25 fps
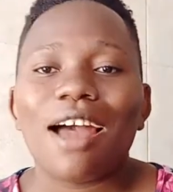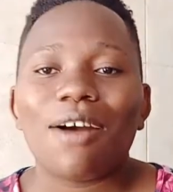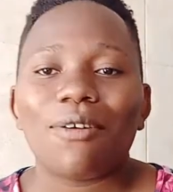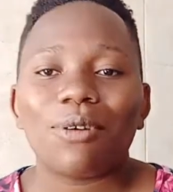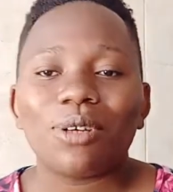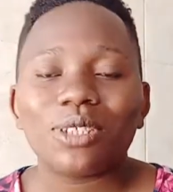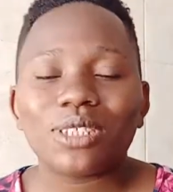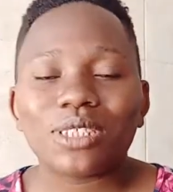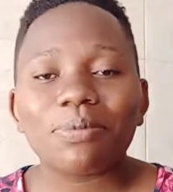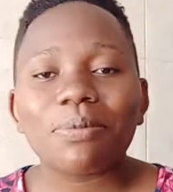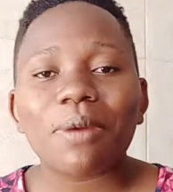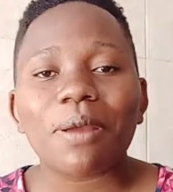
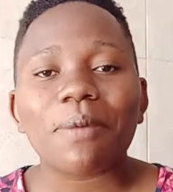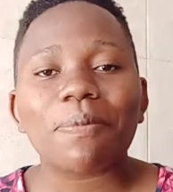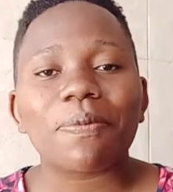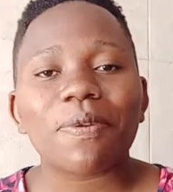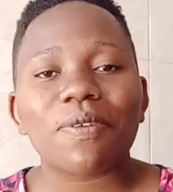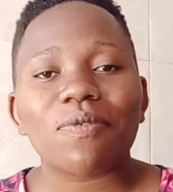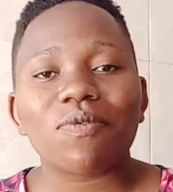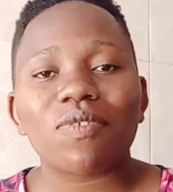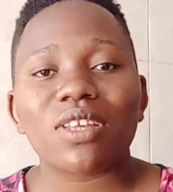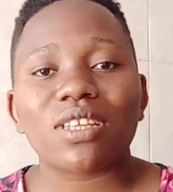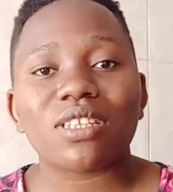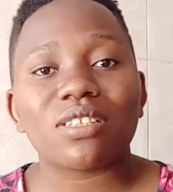watch my
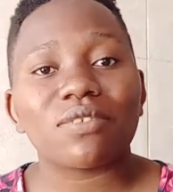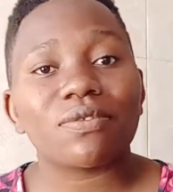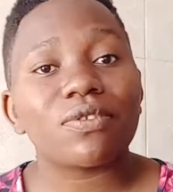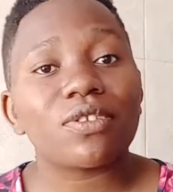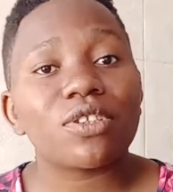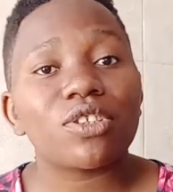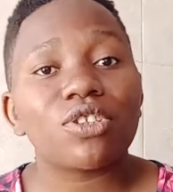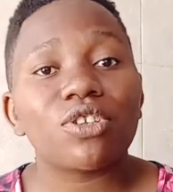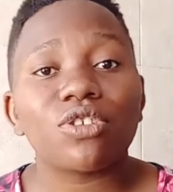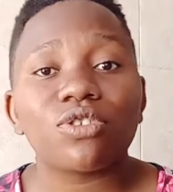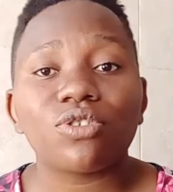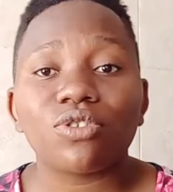previous
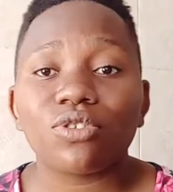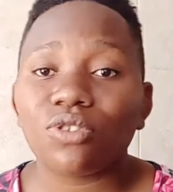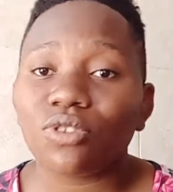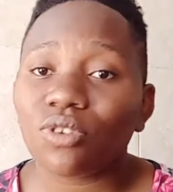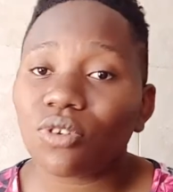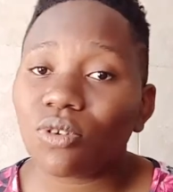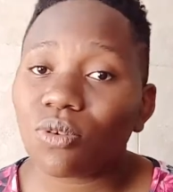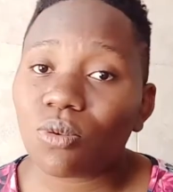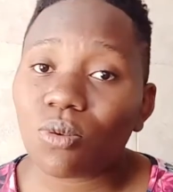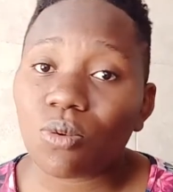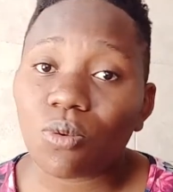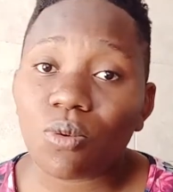video to
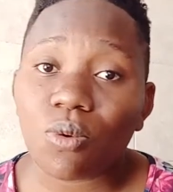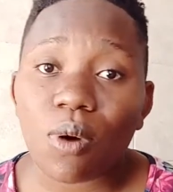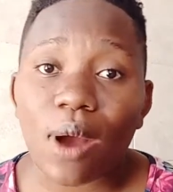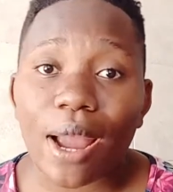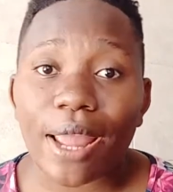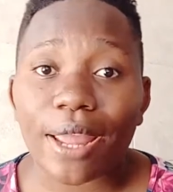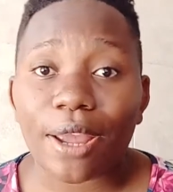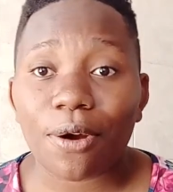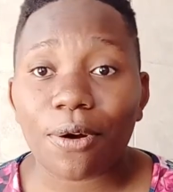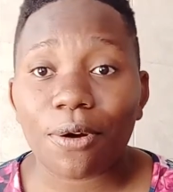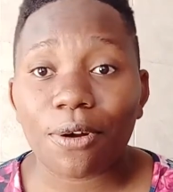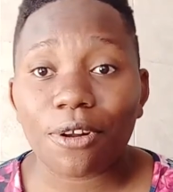know who
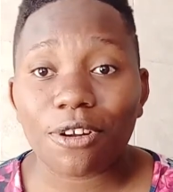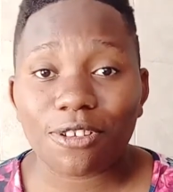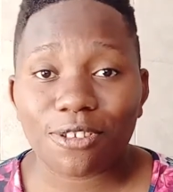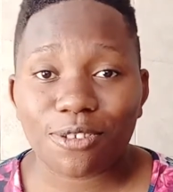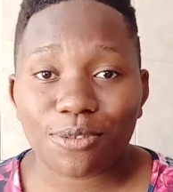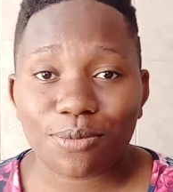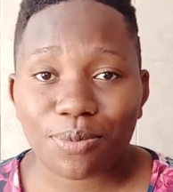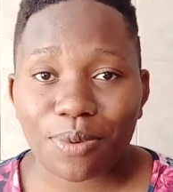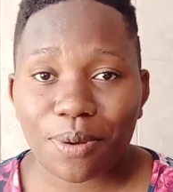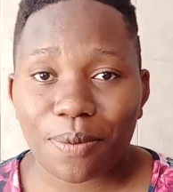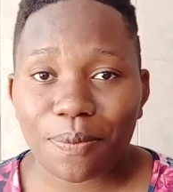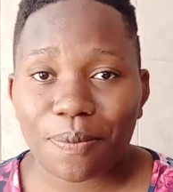i call
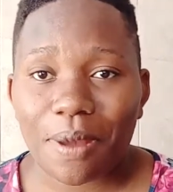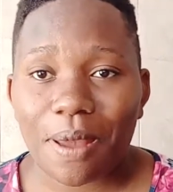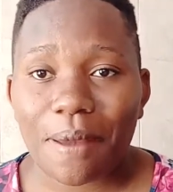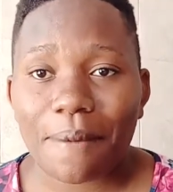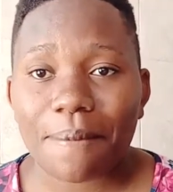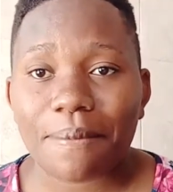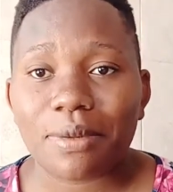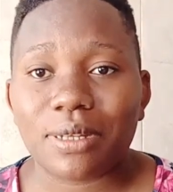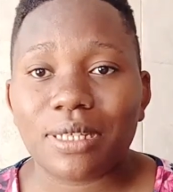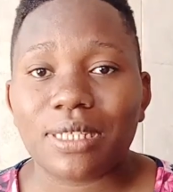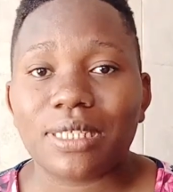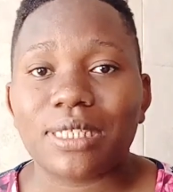super
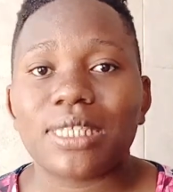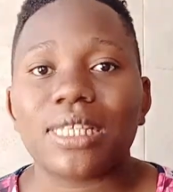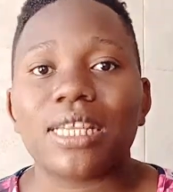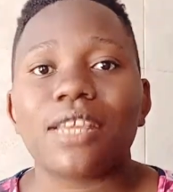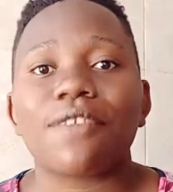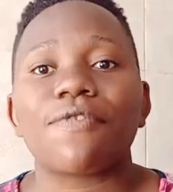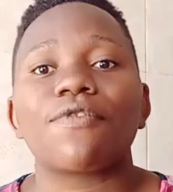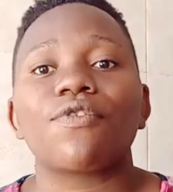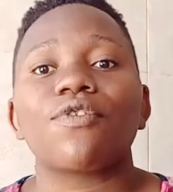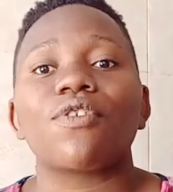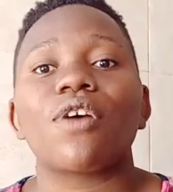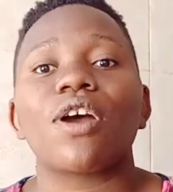mamas
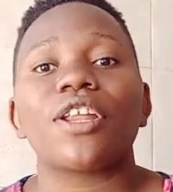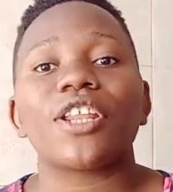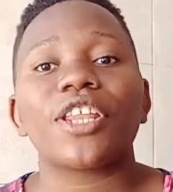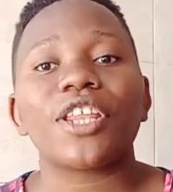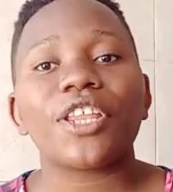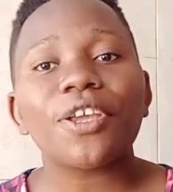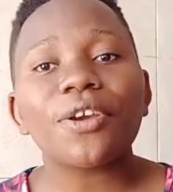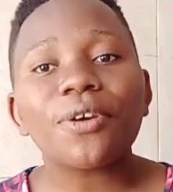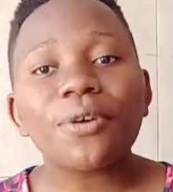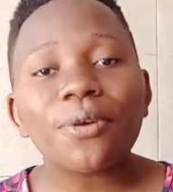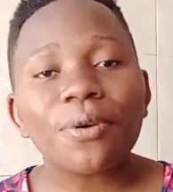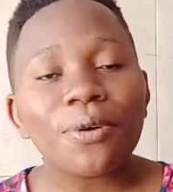if you are
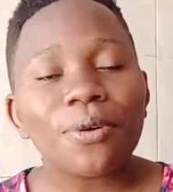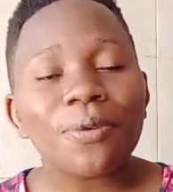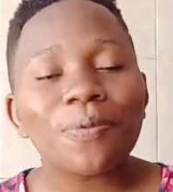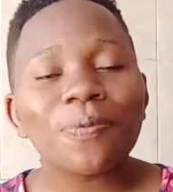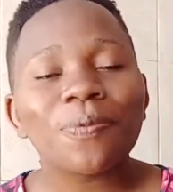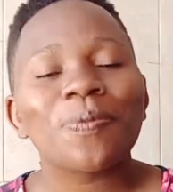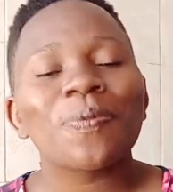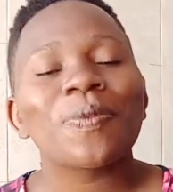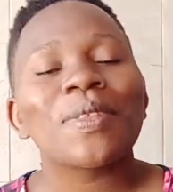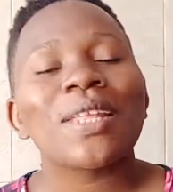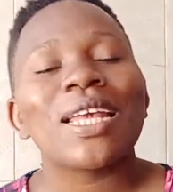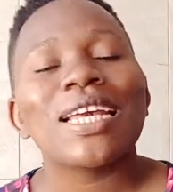new
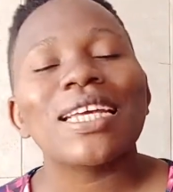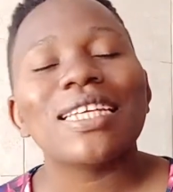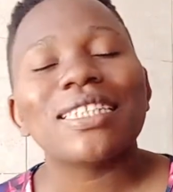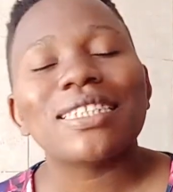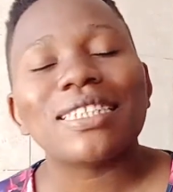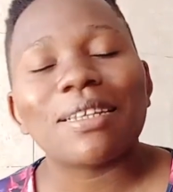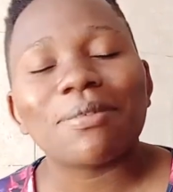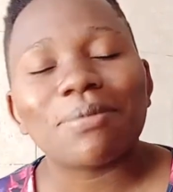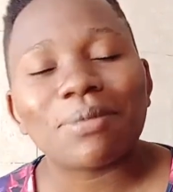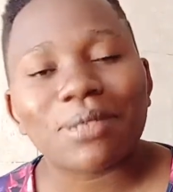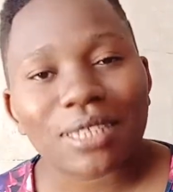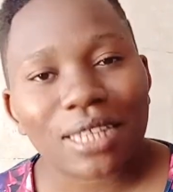
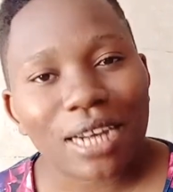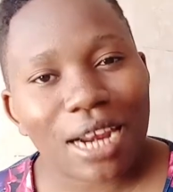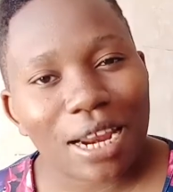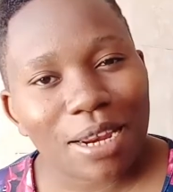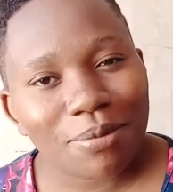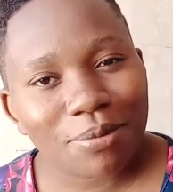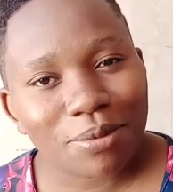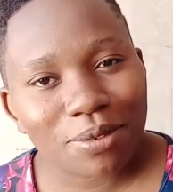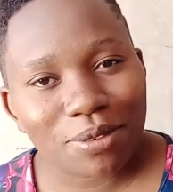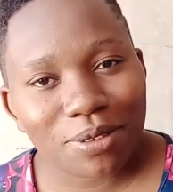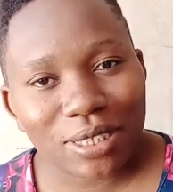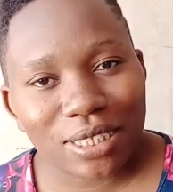
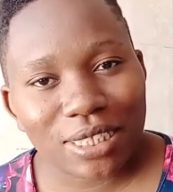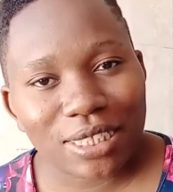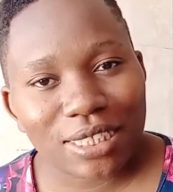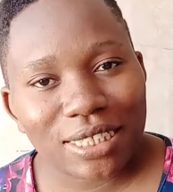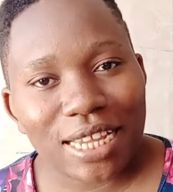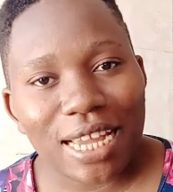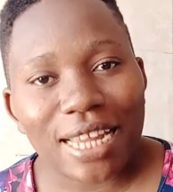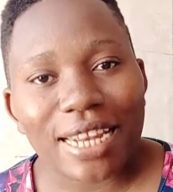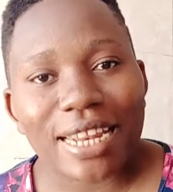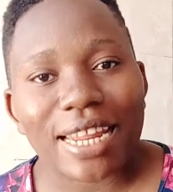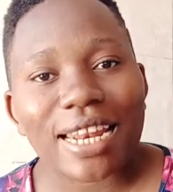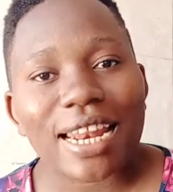subscribe to this
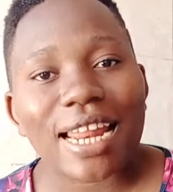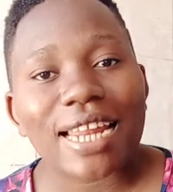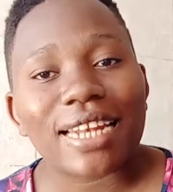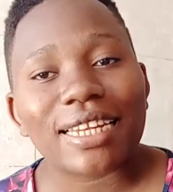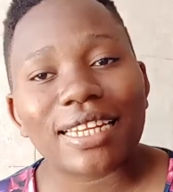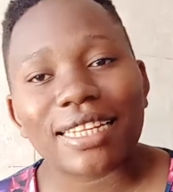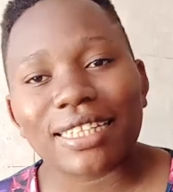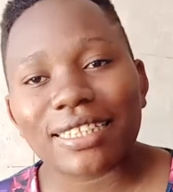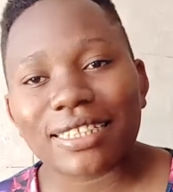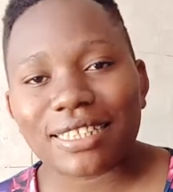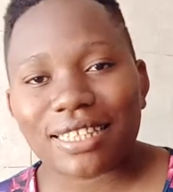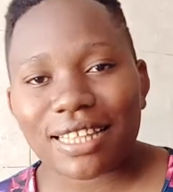channel and
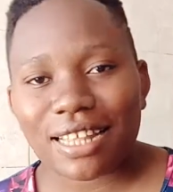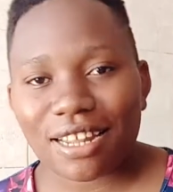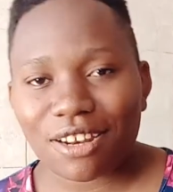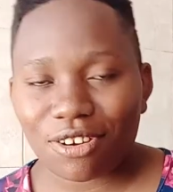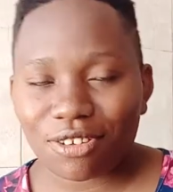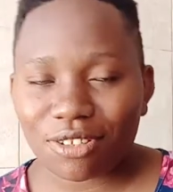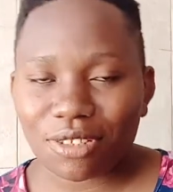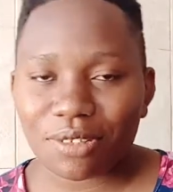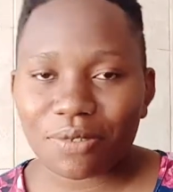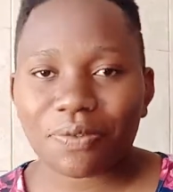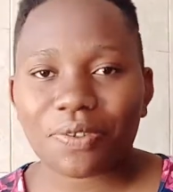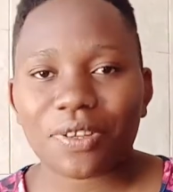hit the
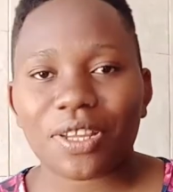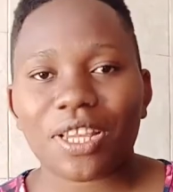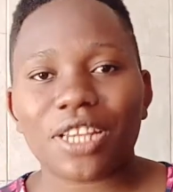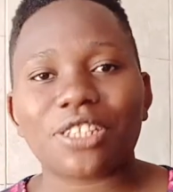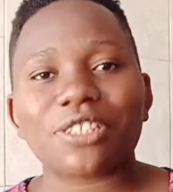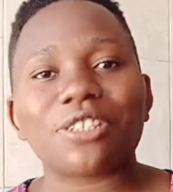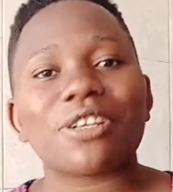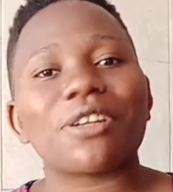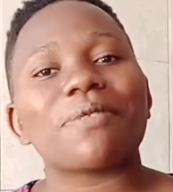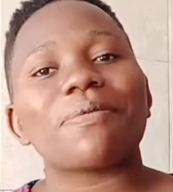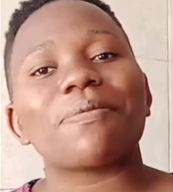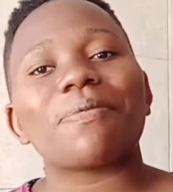
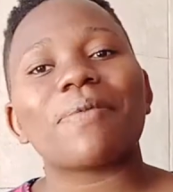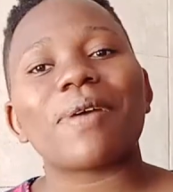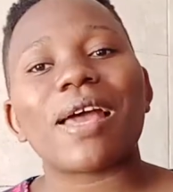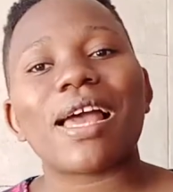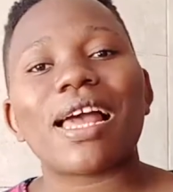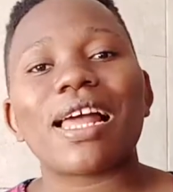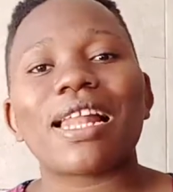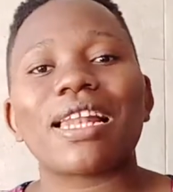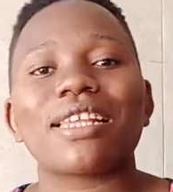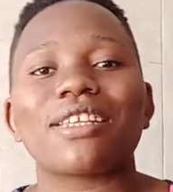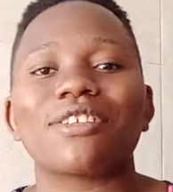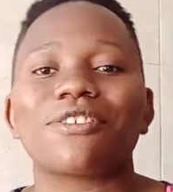notification
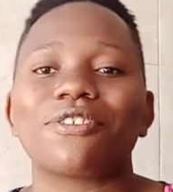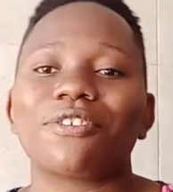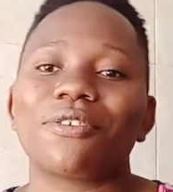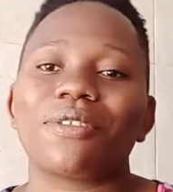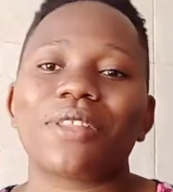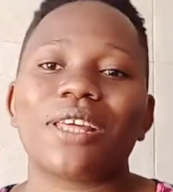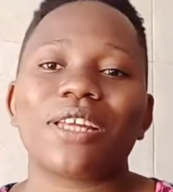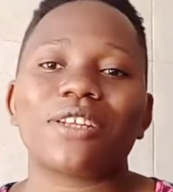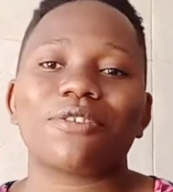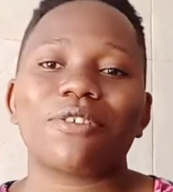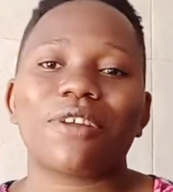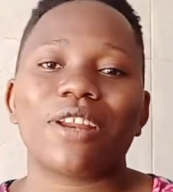bell so
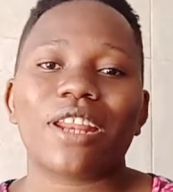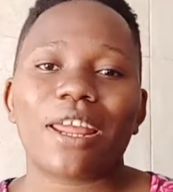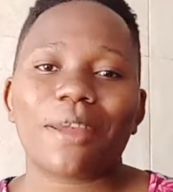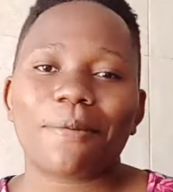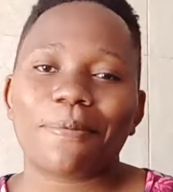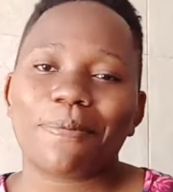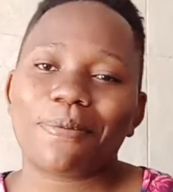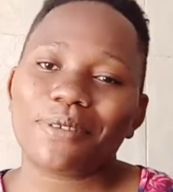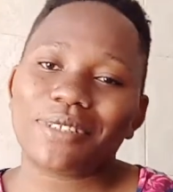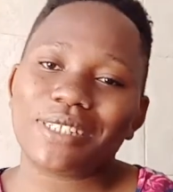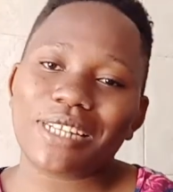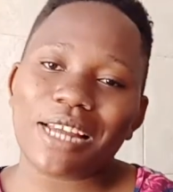that when i
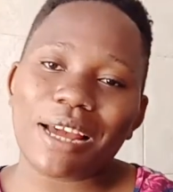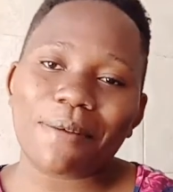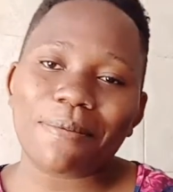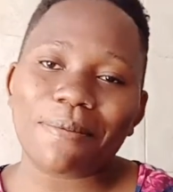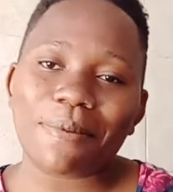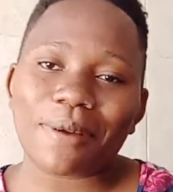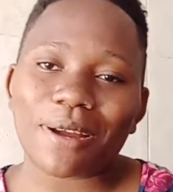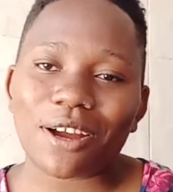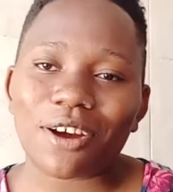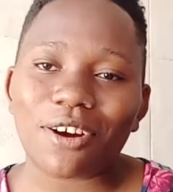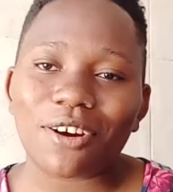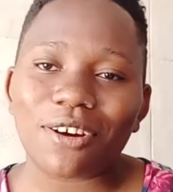put up
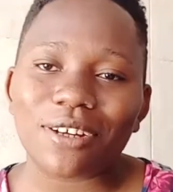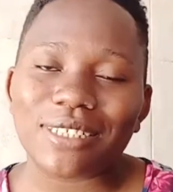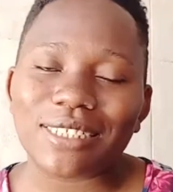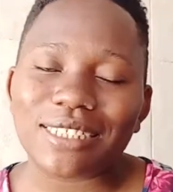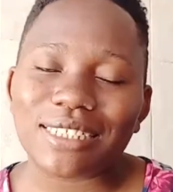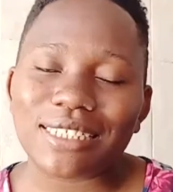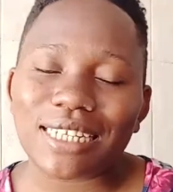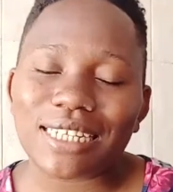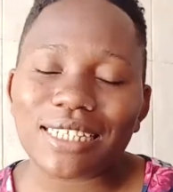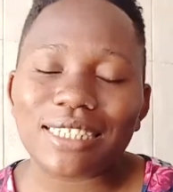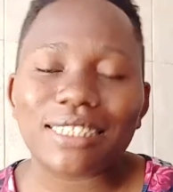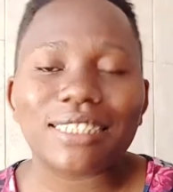a
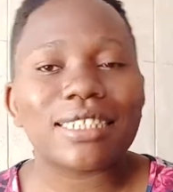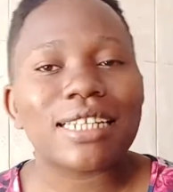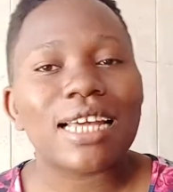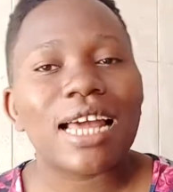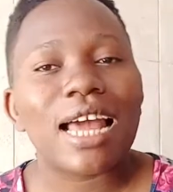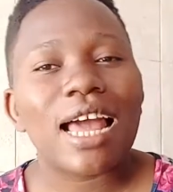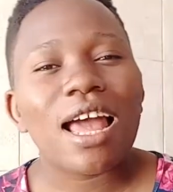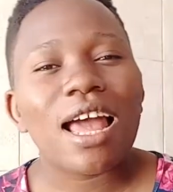content